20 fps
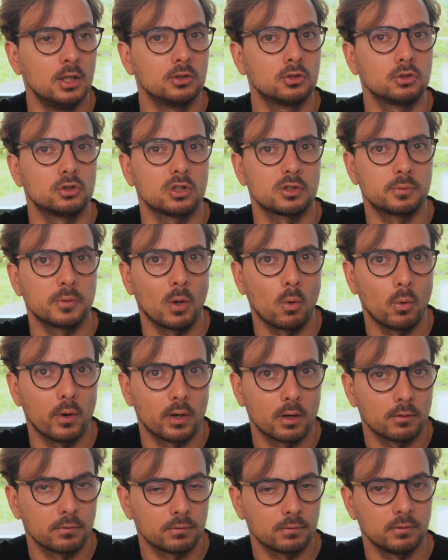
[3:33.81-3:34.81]
So just be
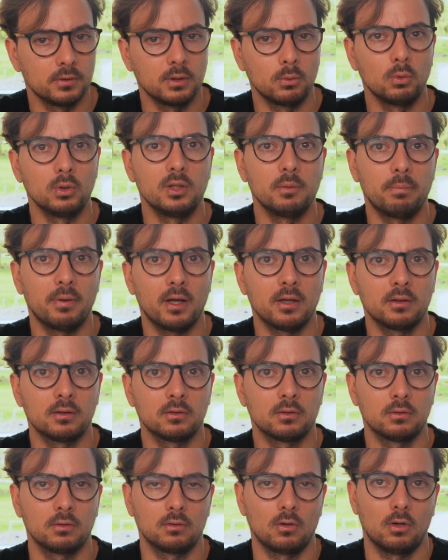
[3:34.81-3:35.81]
aware of. It will
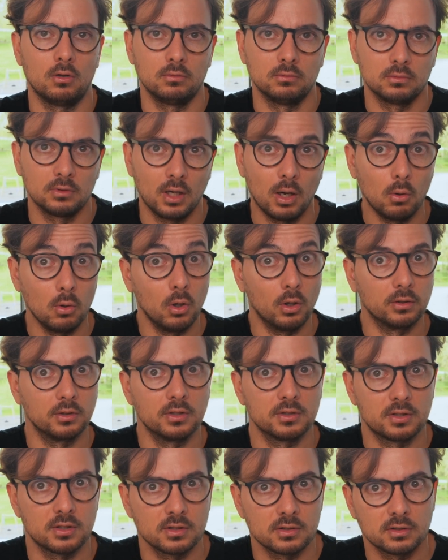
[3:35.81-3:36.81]
depend on how long
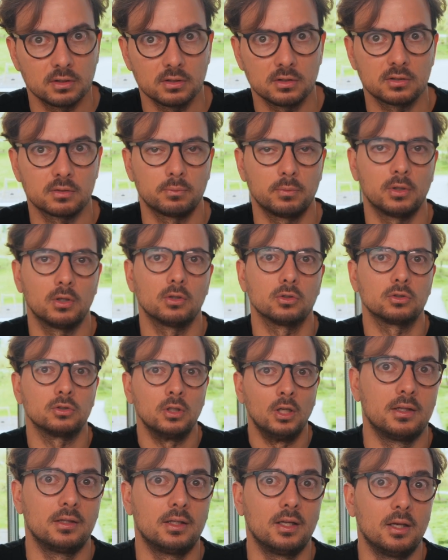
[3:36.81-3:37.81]
this is because
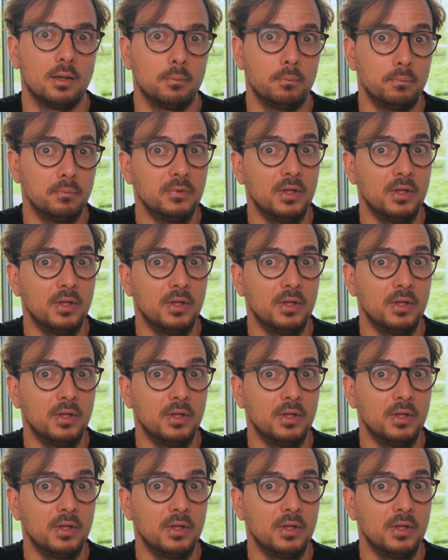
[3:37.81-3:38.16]
the